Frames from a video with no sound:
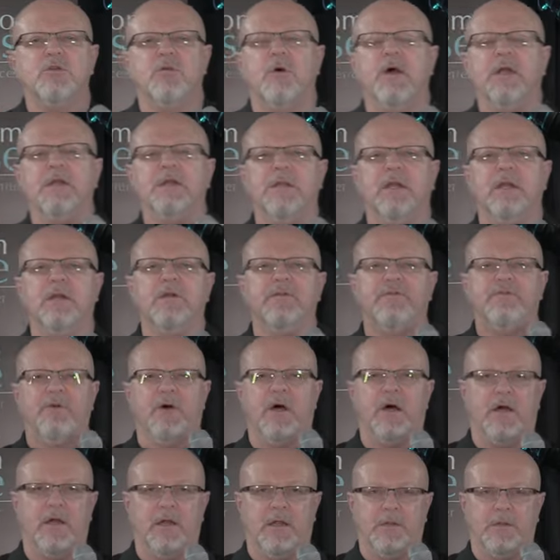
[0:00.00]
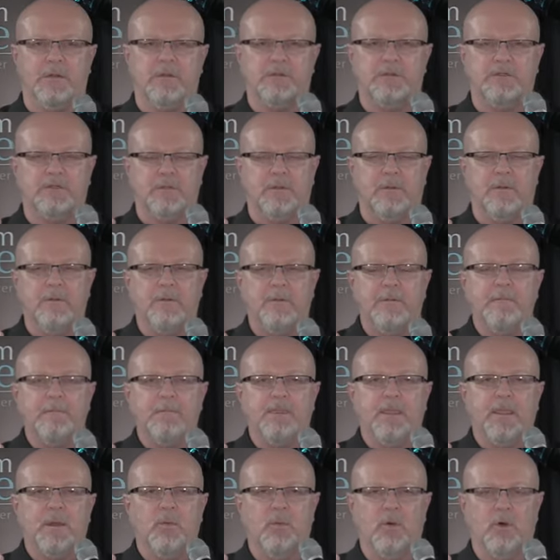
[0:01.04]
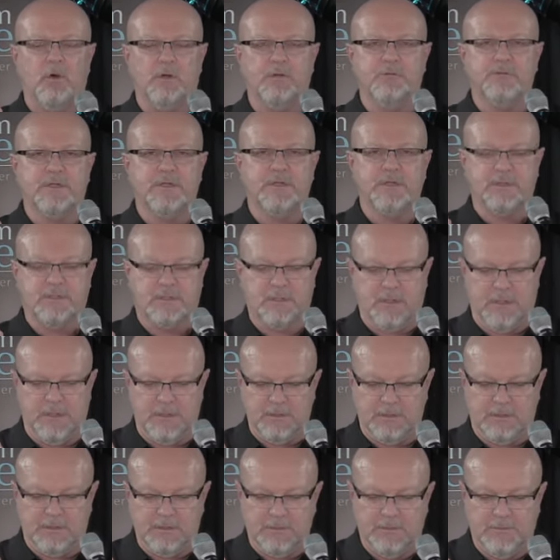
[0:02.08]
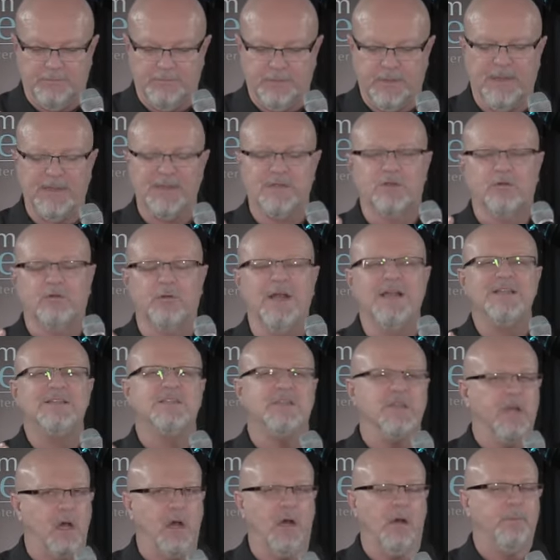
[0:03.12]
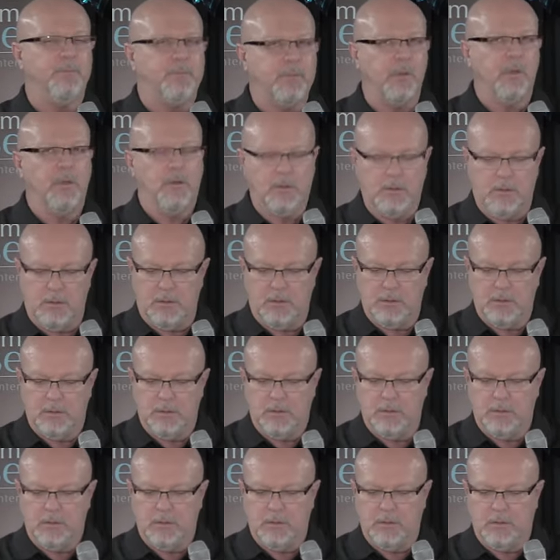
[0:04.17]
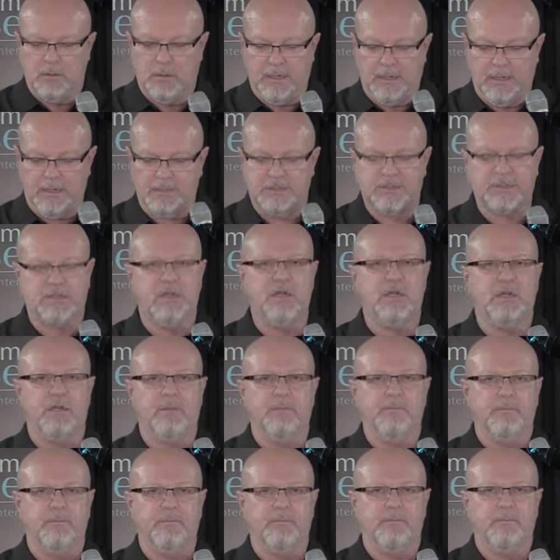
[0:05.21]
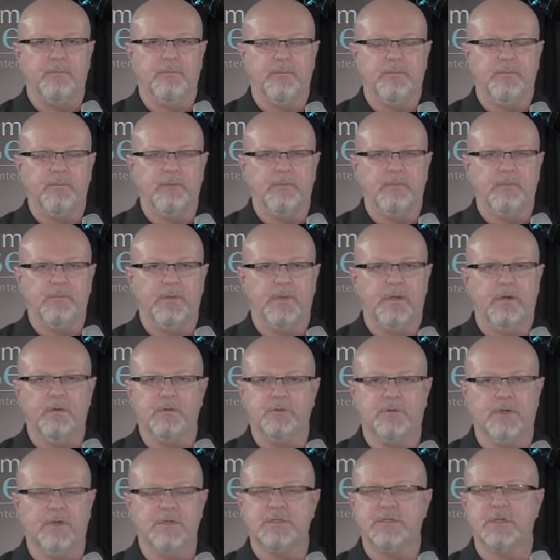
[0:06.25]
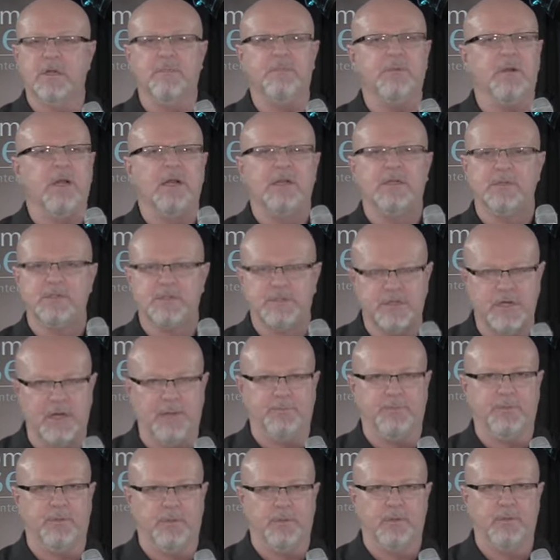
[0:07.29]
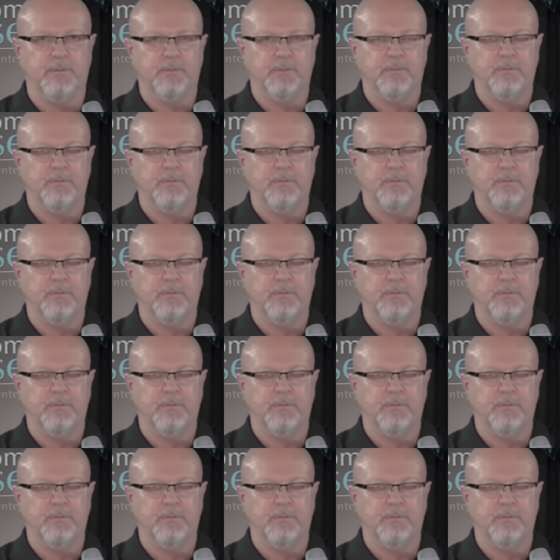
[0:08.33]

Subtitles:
to identify wolves, he says, they dress up like sheep. They don't dress up like a shepherd.